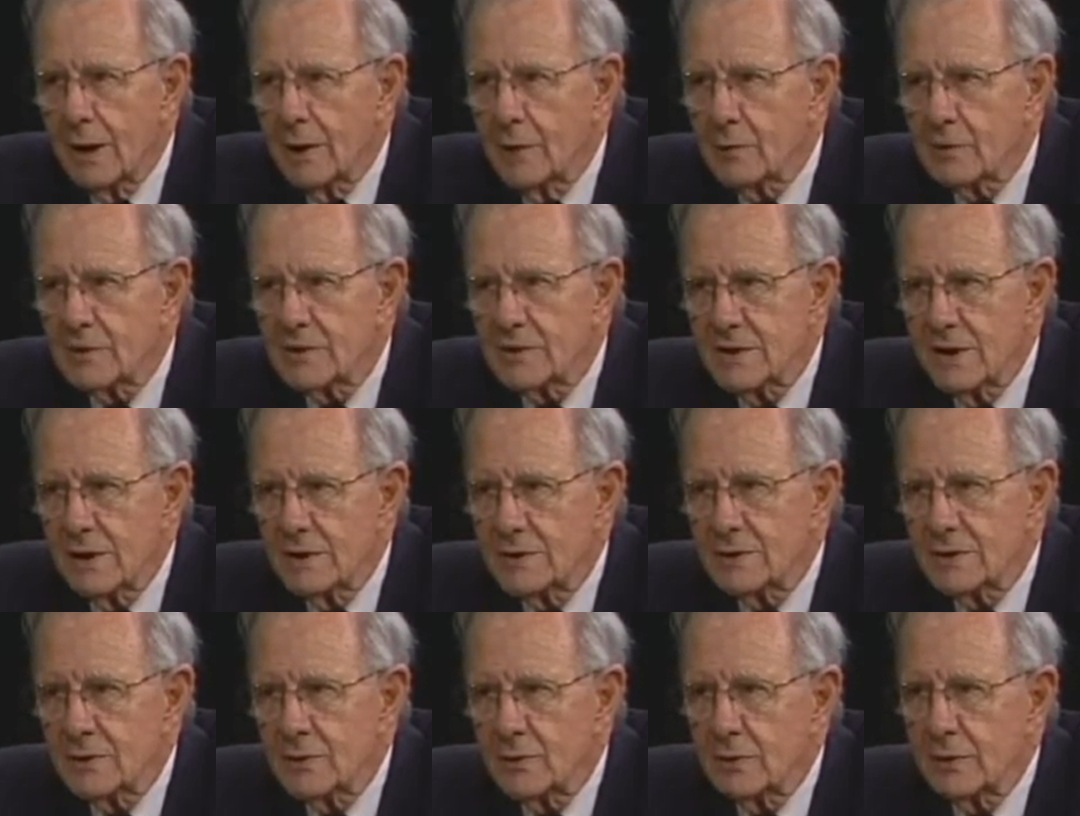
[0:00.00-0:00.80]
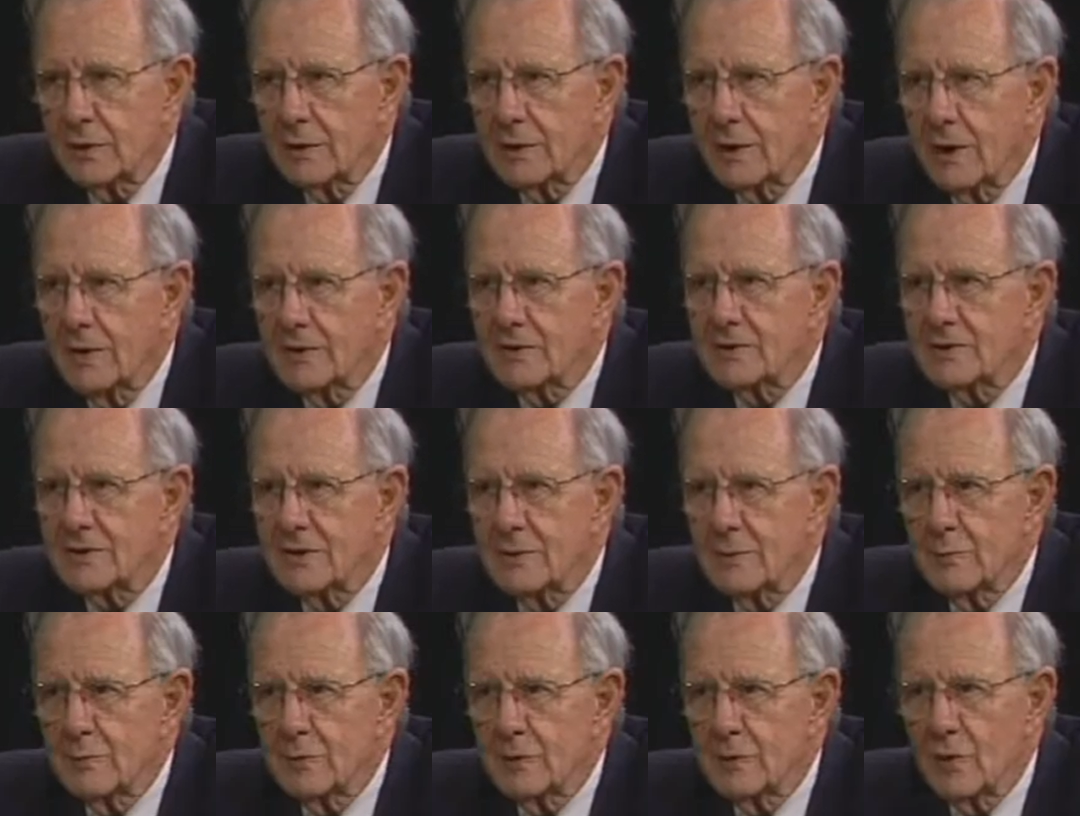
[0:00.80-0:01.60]
I was not so
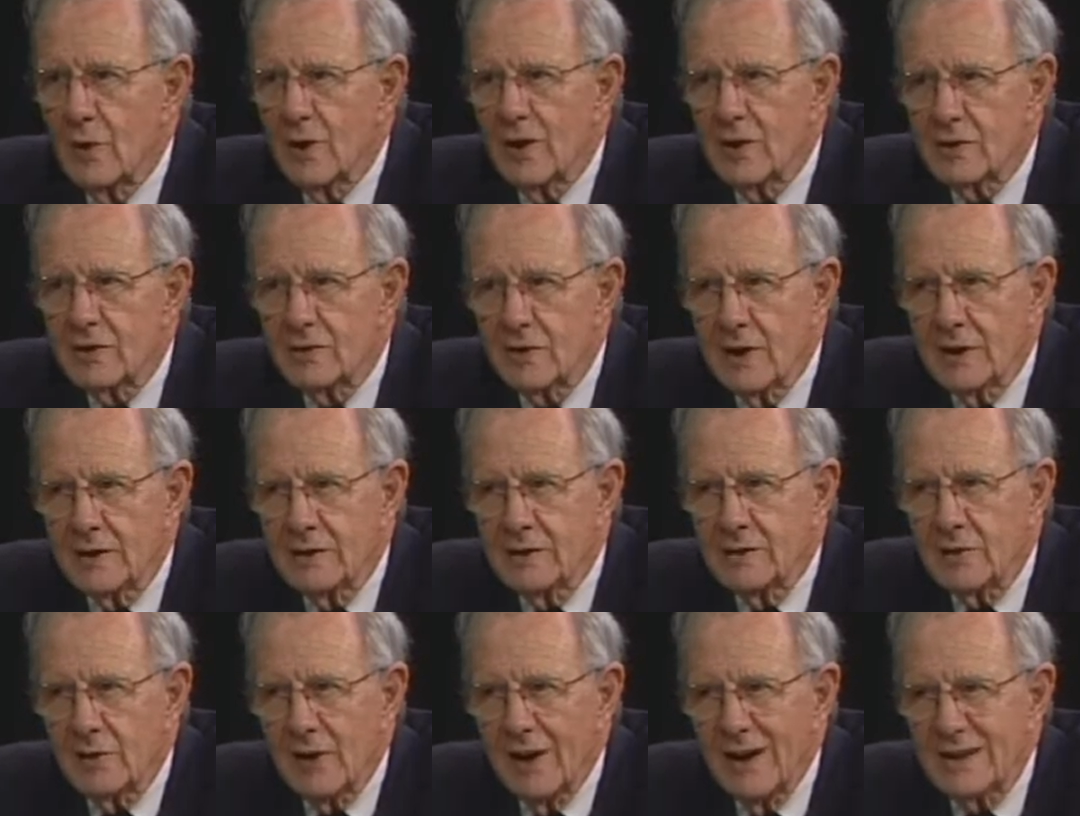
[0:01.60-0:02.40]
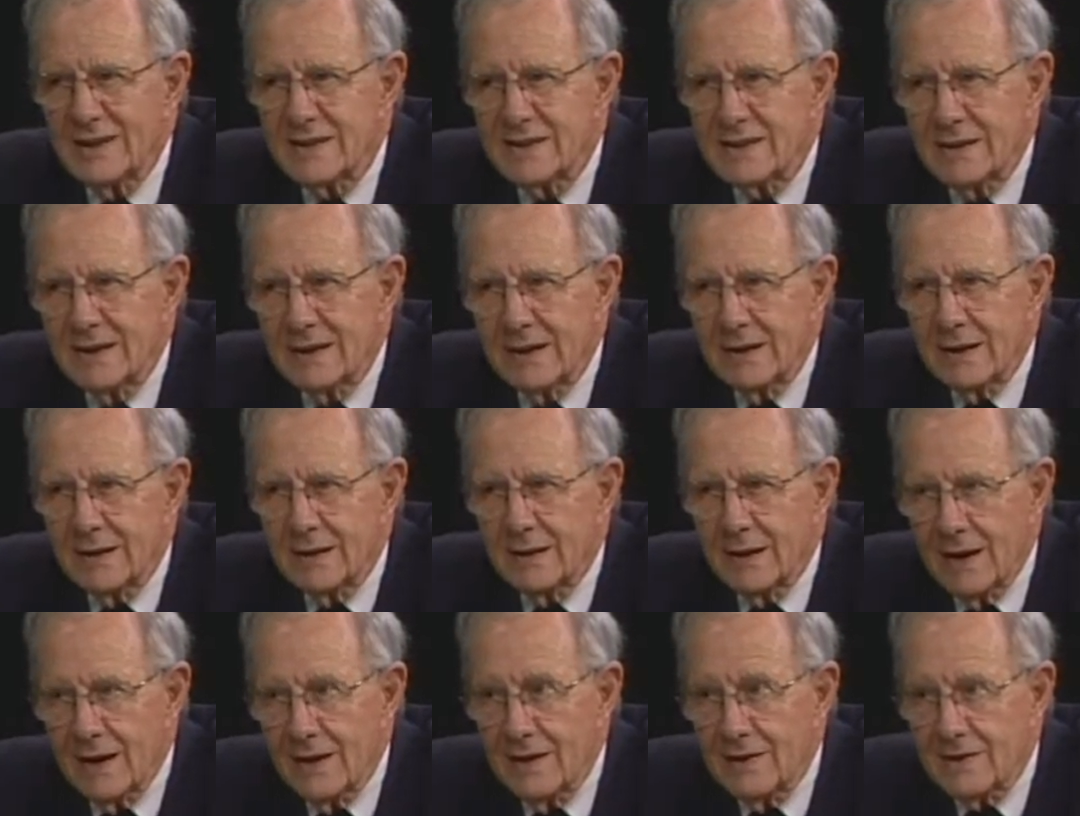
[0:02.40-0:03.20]
accustomed to trying to
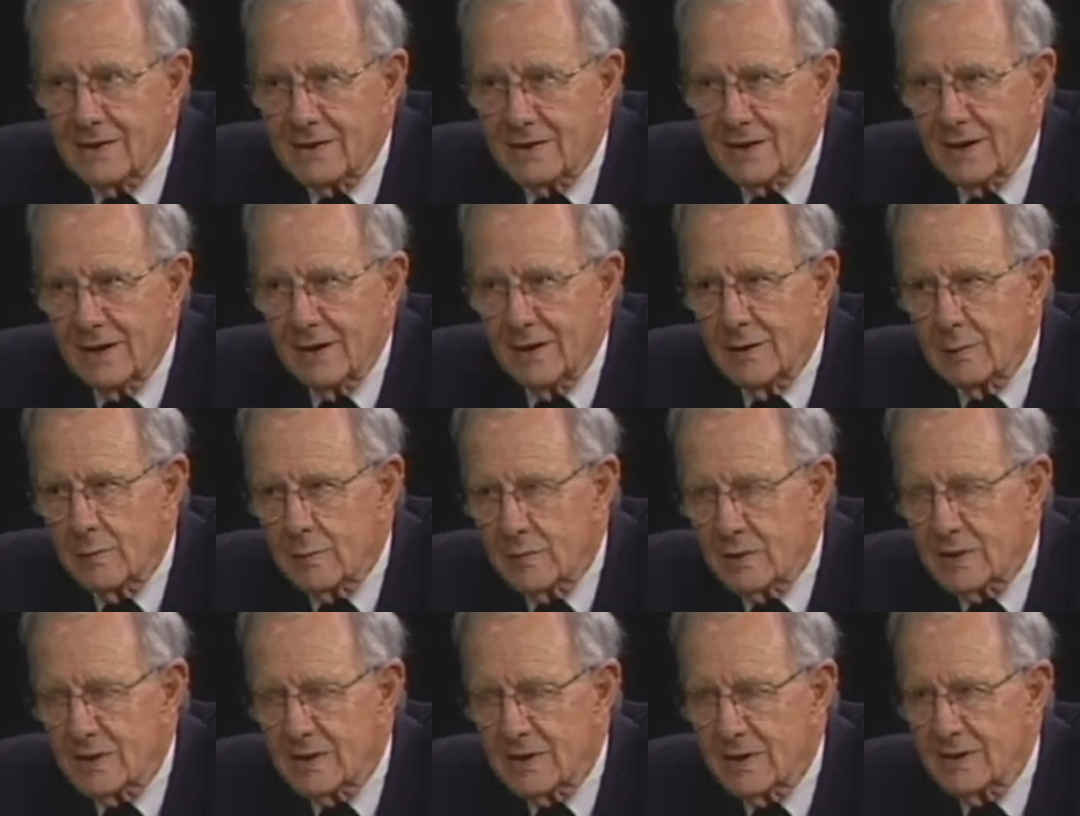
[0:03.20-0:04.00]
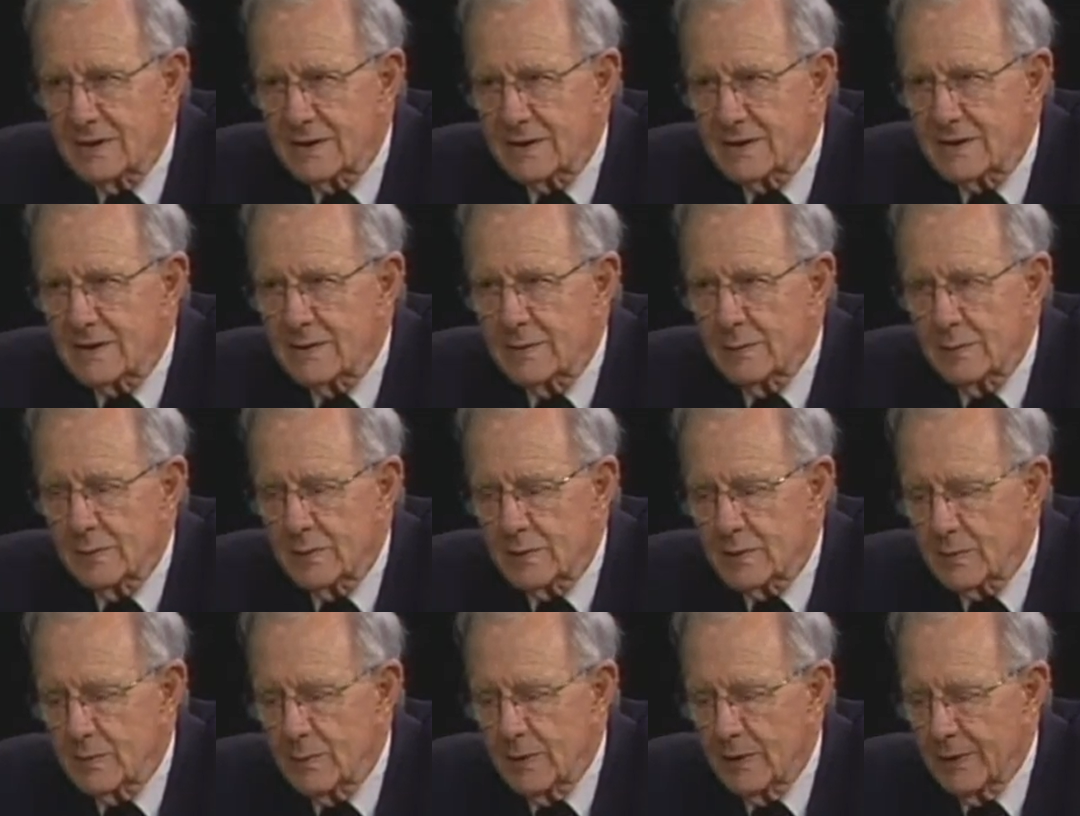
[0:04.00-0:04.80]
isolate enzyme
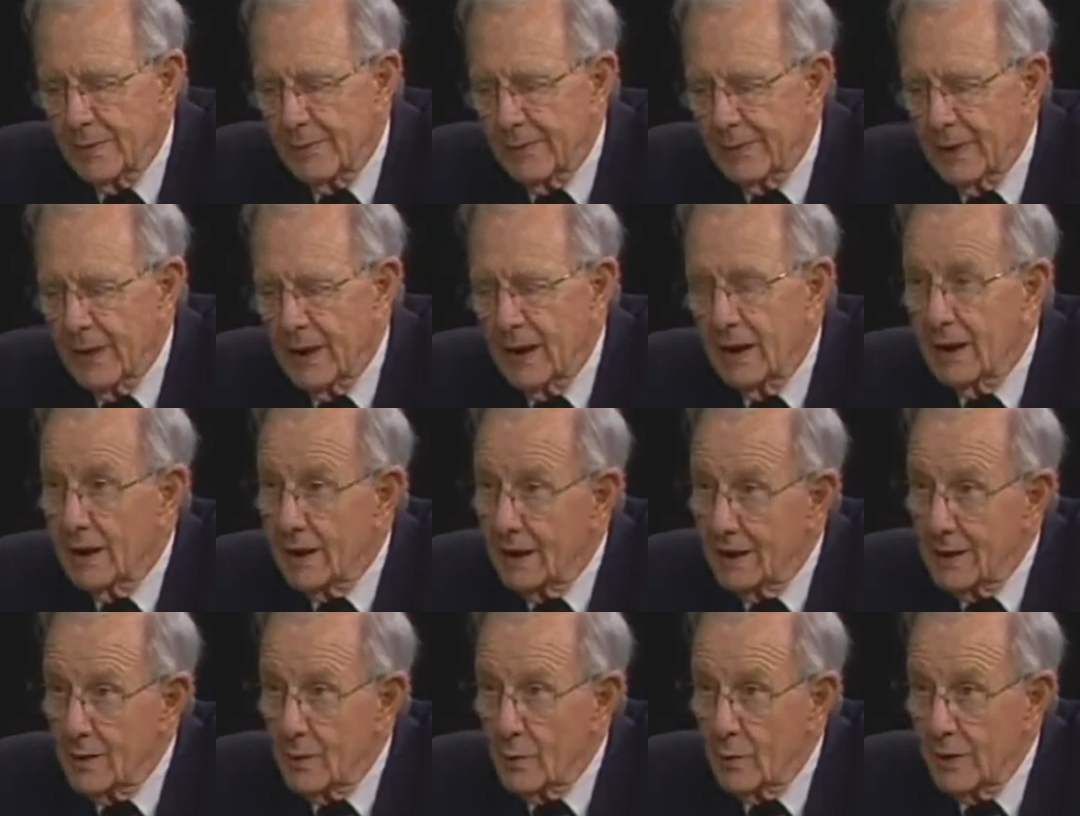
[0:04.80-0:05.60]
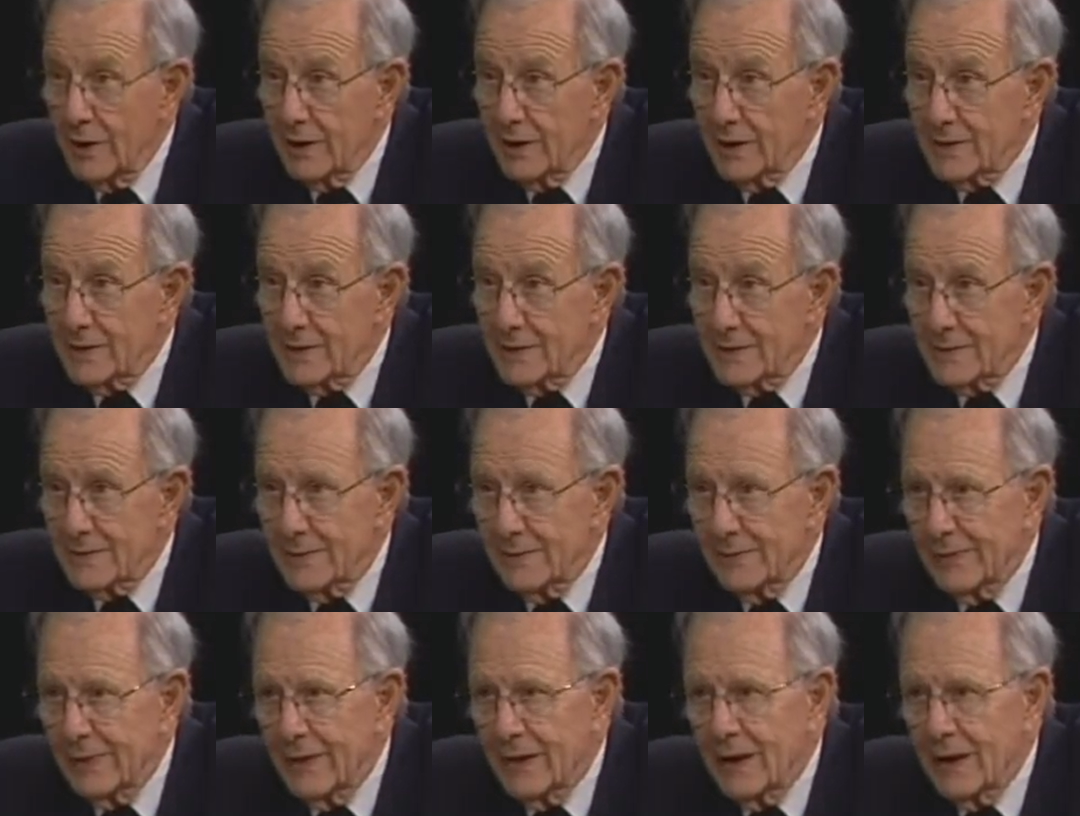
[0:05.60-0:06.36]
systems, but he was,